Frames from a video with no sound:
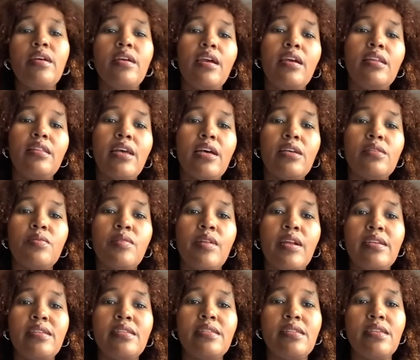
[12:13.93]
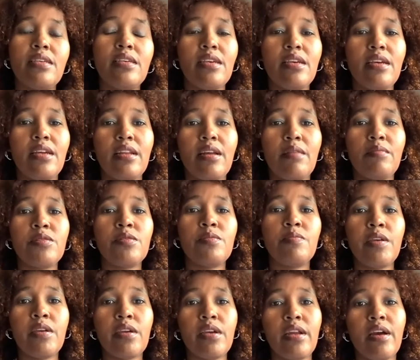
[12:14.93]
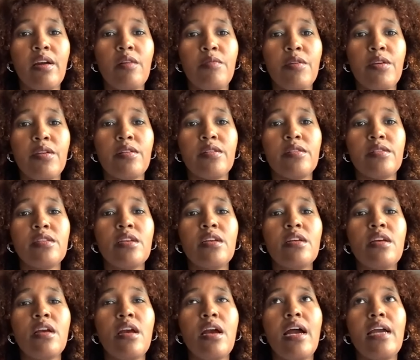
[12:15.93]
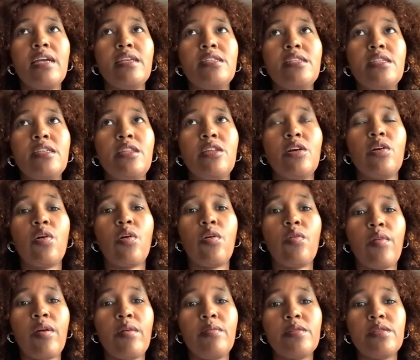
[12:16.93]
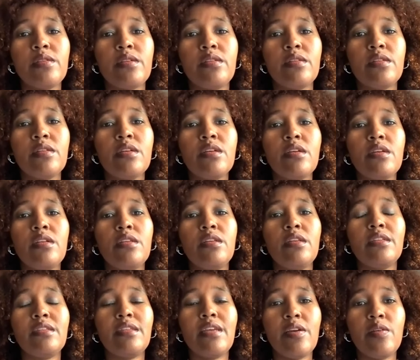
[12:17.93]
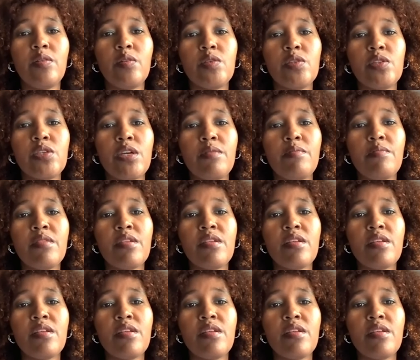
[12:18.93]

And that's what I see. And I'm speaking out because I see the corruption, dictatorship,